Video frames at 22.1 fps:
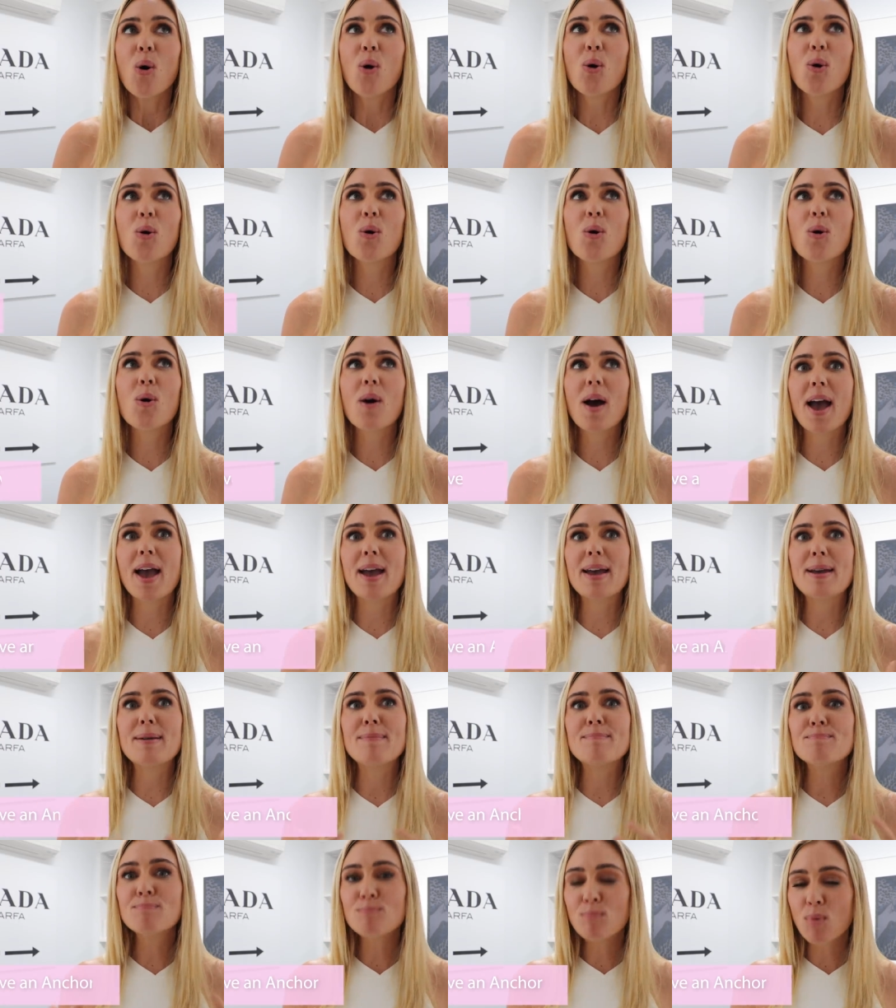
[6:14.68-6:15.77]
or a
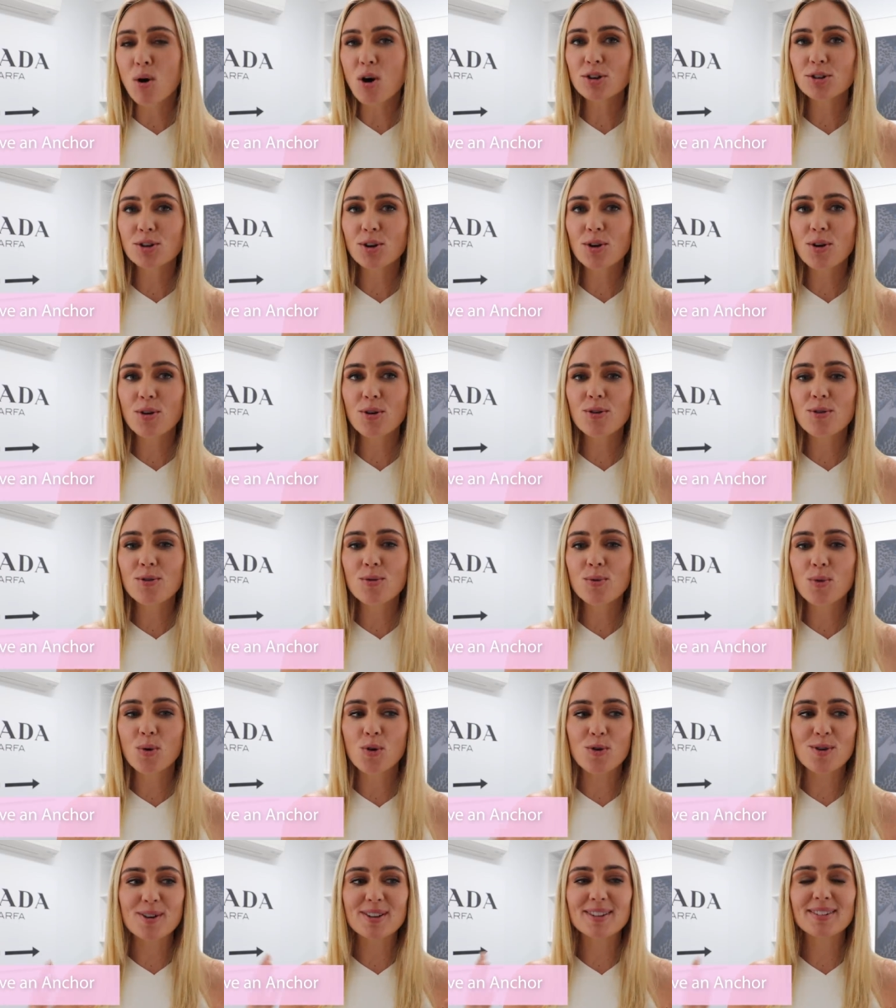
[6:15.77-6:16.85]
motto
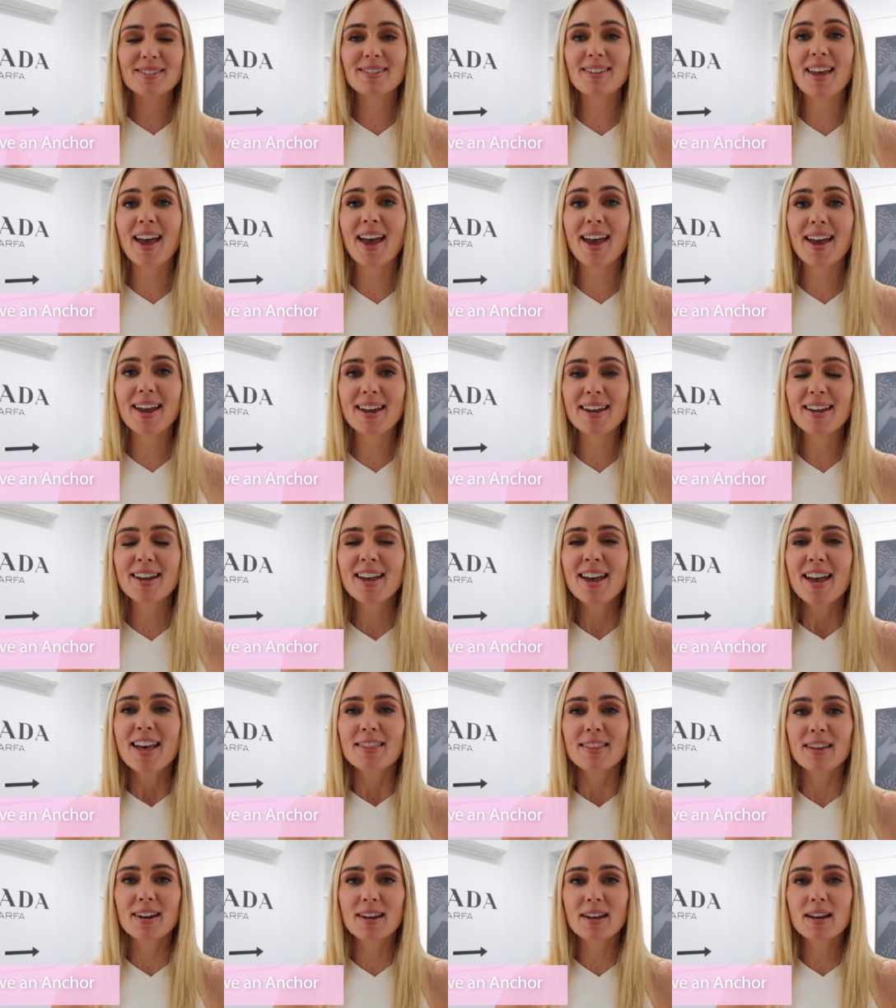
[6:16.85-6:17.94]
or a saying
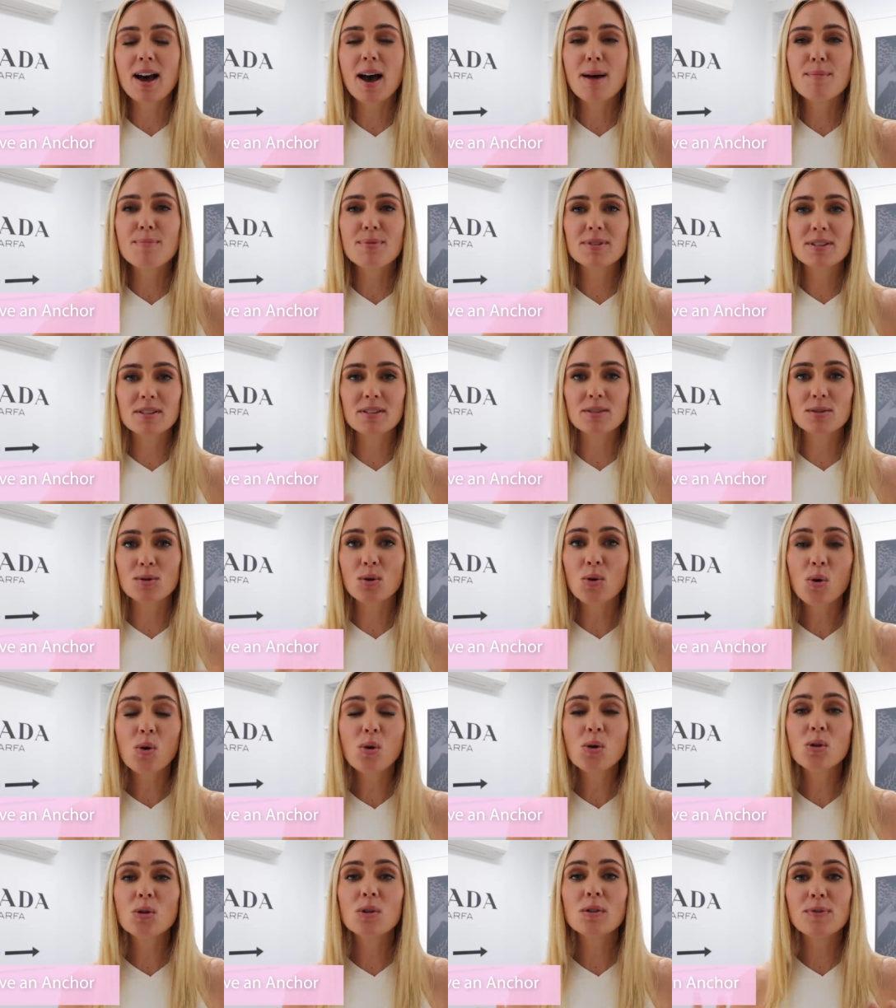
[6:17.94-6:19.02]
that encompasses
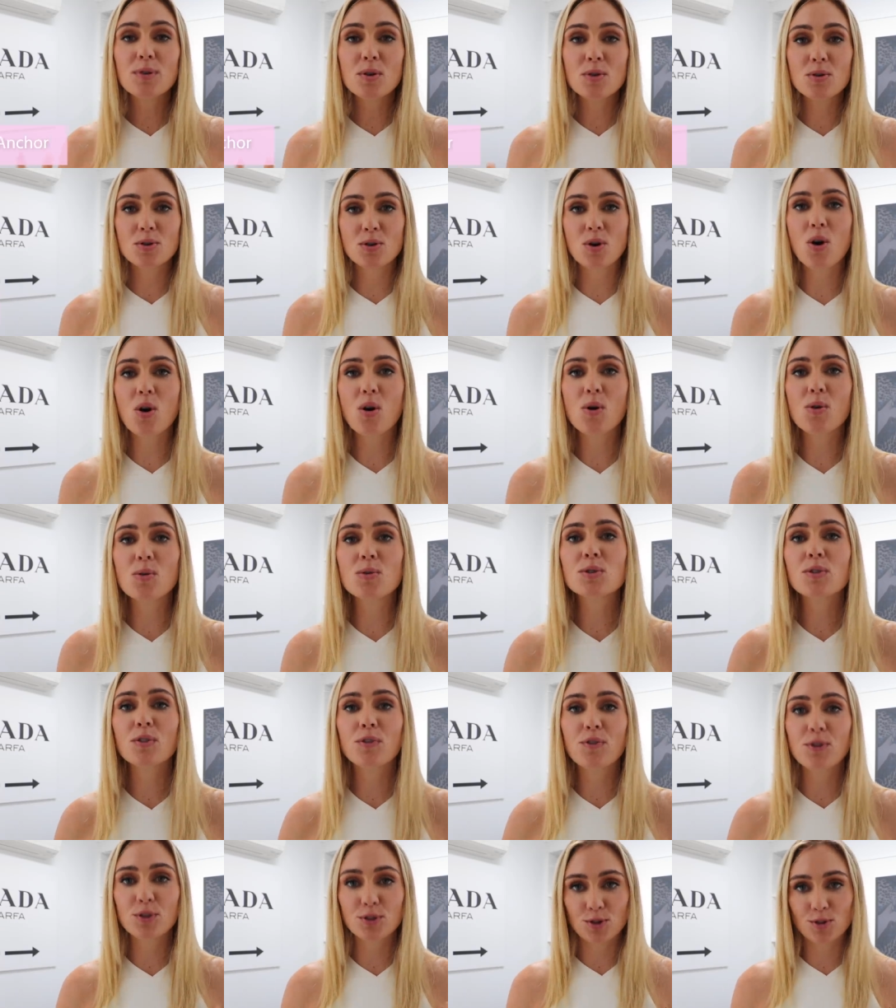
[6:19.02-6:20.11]
all of your goals
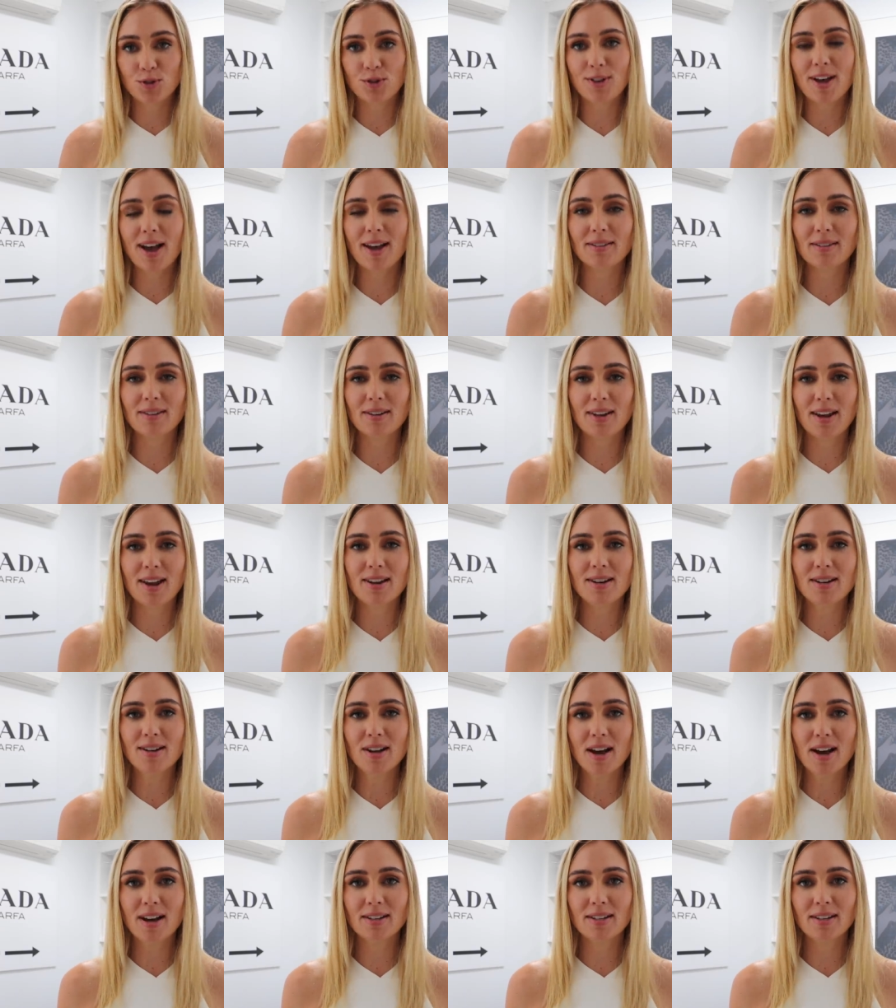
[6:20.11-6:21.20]
for two thousand
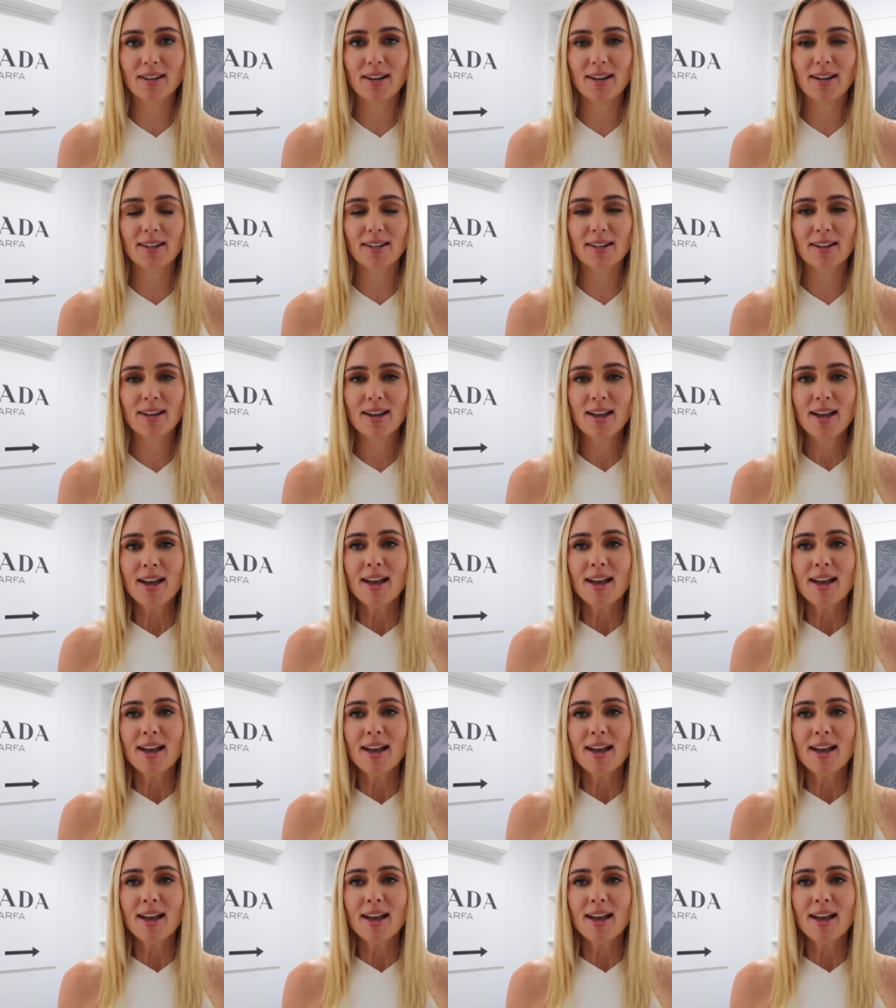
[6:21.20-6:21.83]
nineteen.